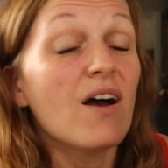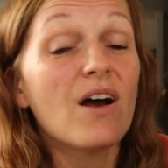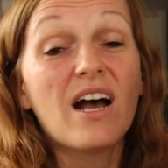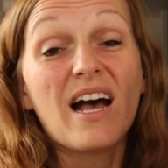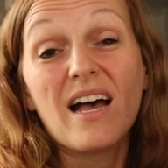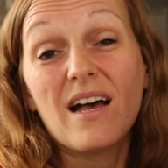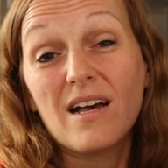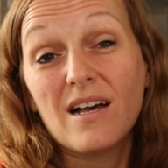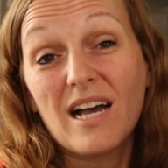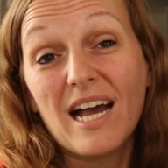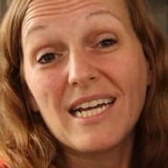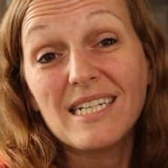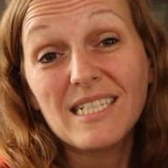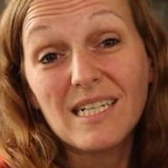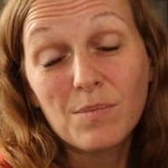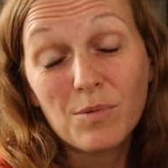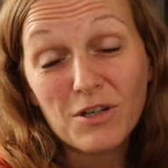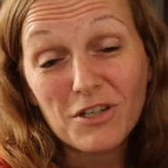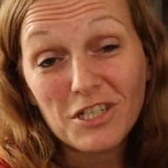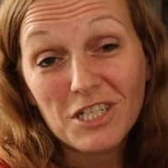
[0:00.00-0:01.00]
I
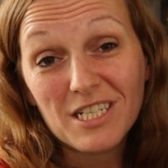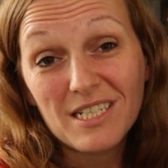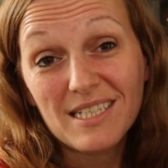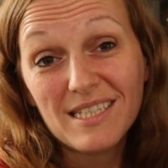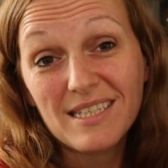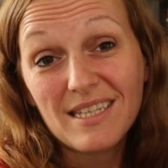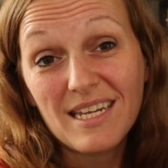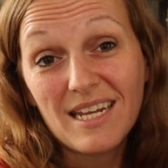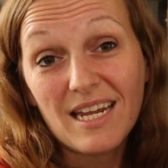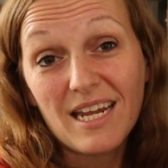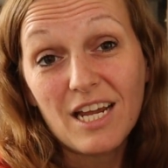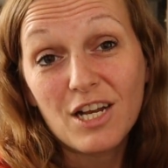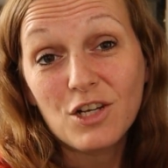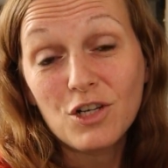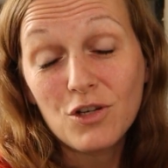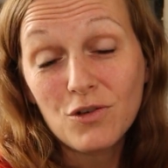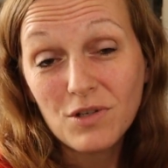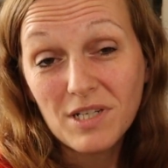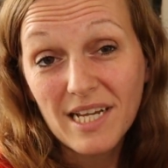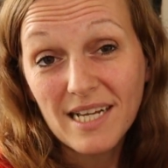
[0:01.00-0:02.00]
did purchase the
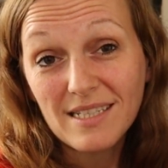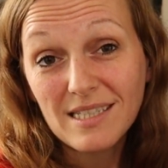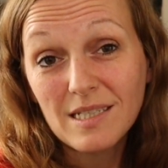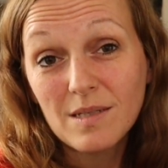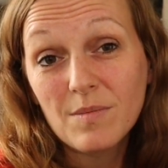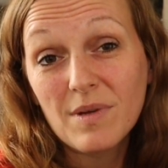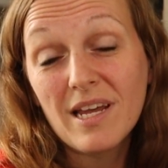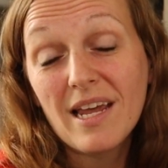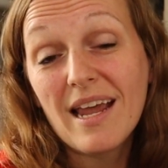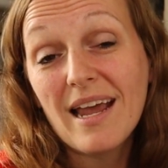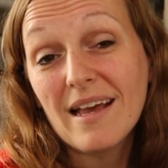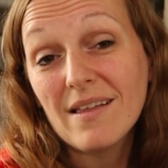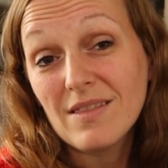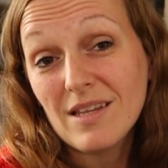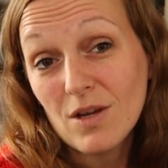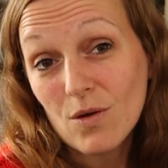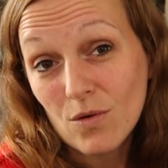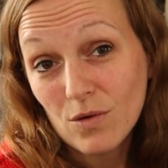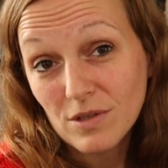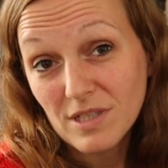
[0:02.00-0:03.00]
New Testament and
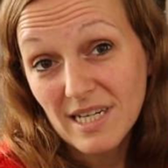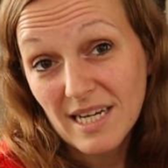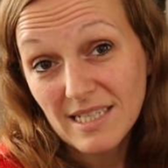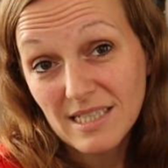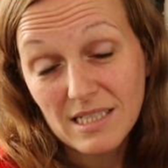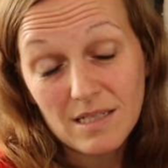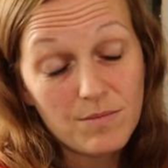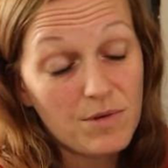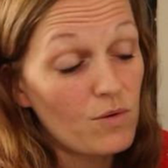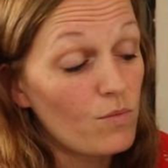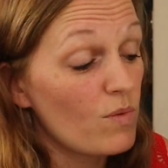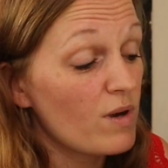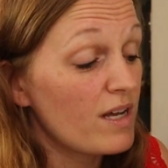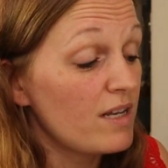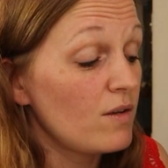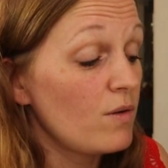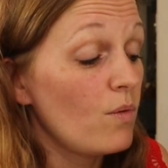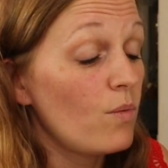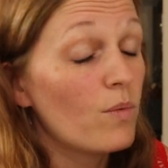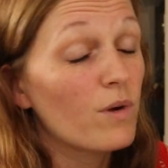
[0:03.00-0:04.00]
the Old Testament
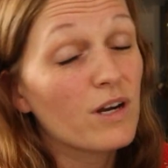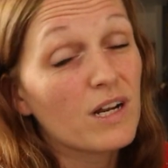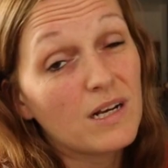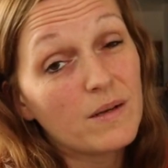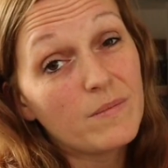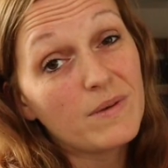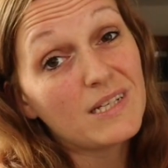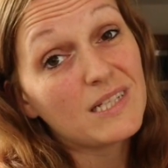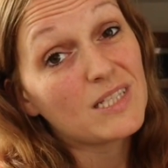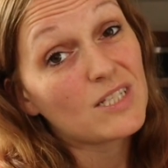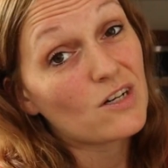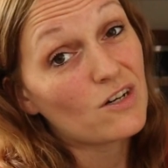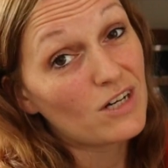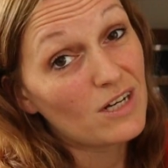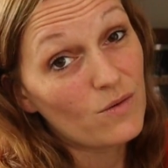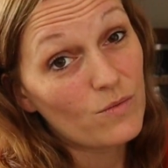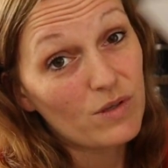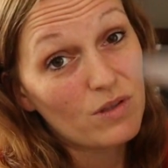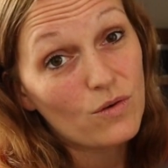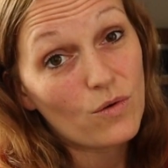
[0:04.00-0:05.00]
one. We're going to be
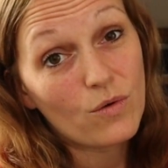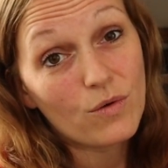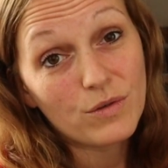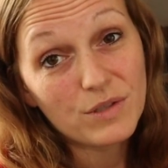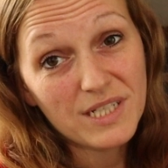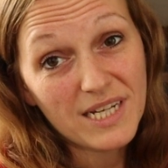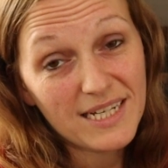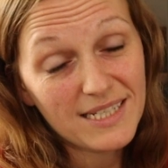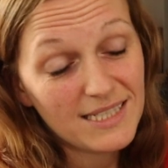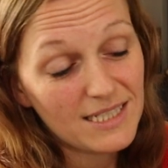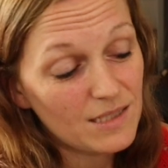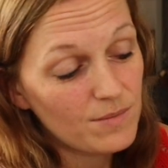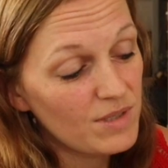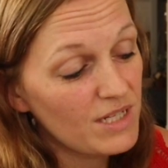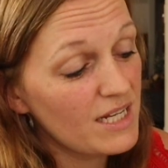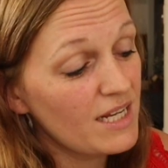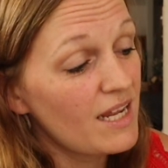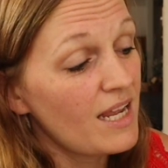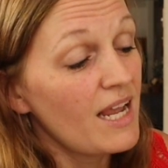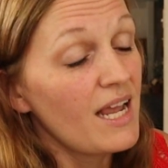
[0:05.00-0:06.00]
starting with the Old
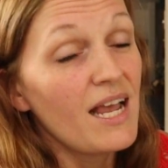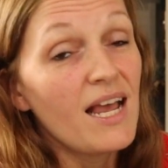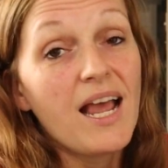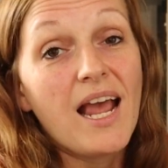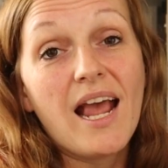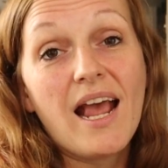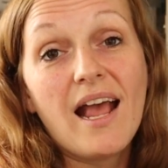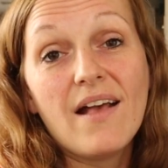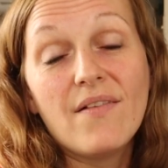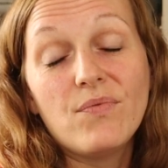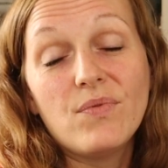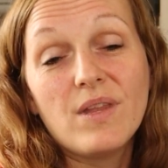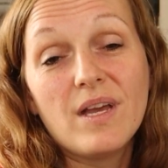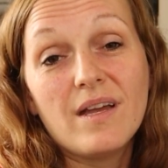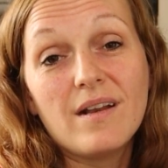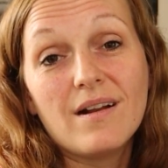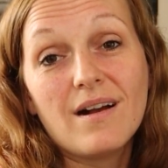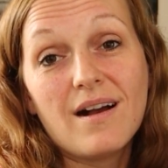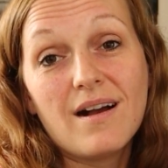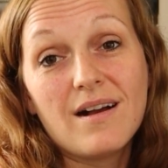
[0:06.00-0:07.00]
Testament, and
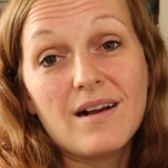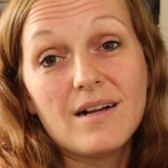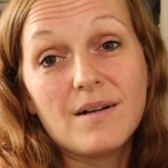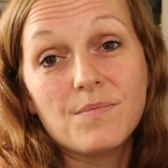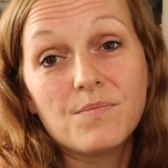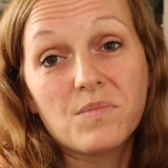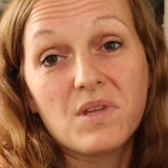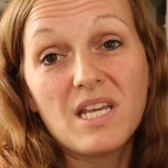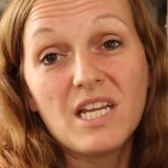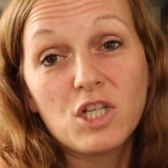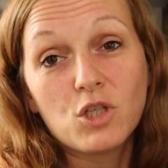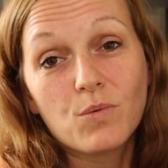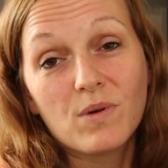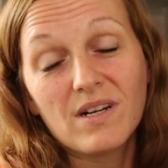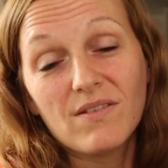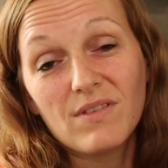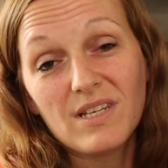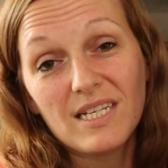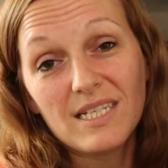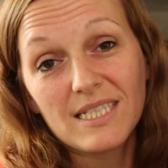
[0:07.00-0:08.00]
then each one
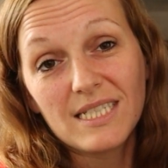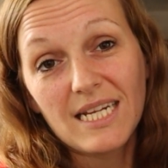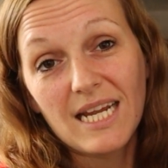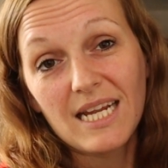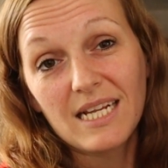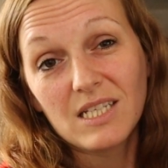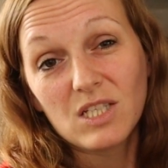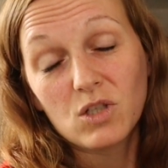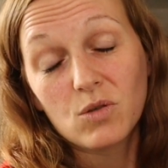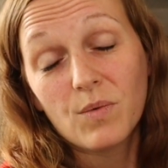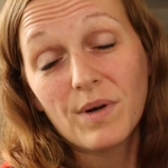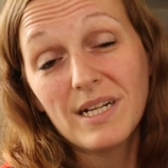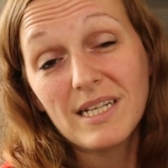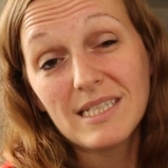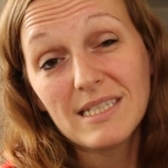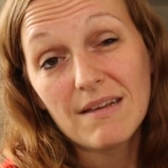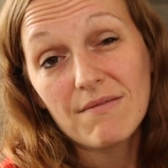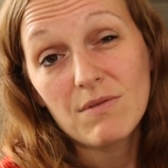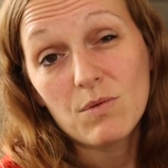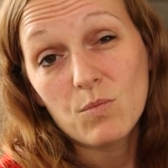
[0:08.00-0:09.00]
of these takes
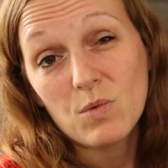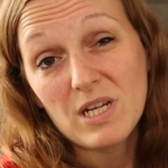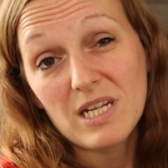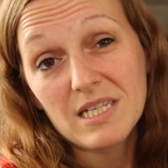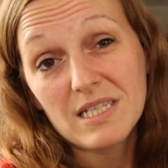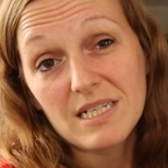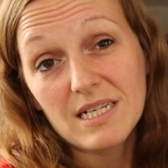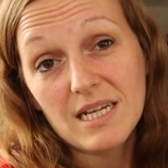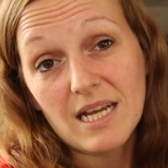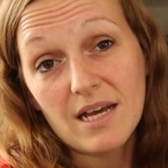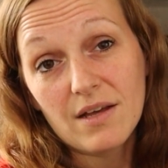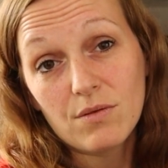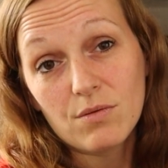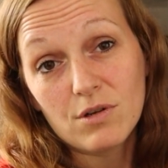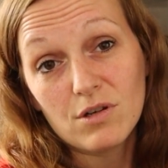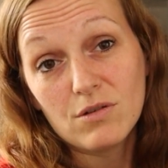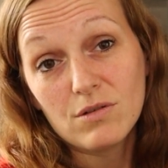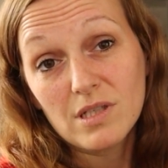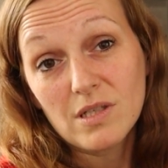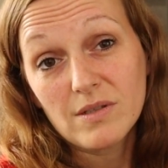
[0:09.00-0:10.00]
27 weeks to get
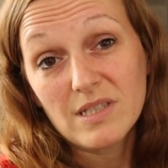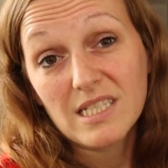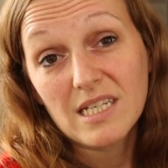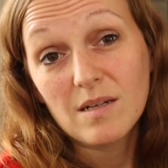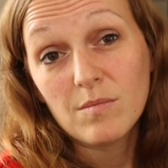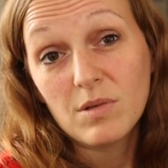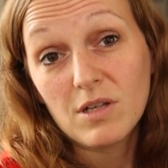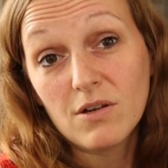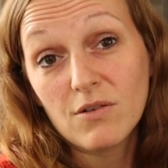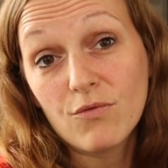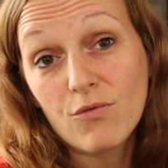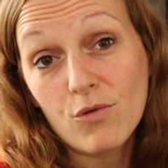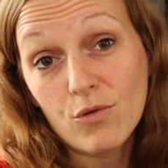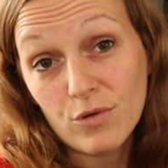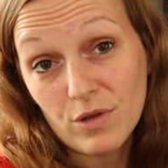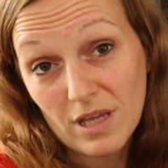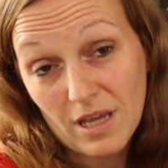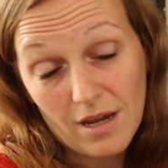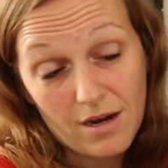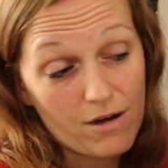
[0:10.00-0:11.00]
through. So it's going to be a full
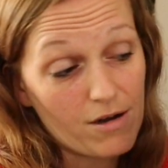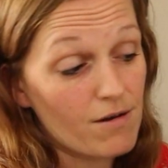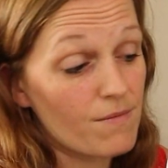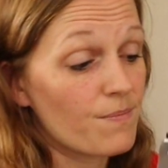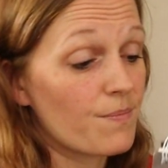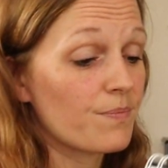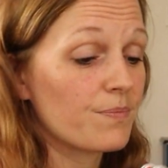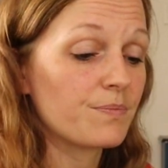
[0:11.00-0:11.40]
year.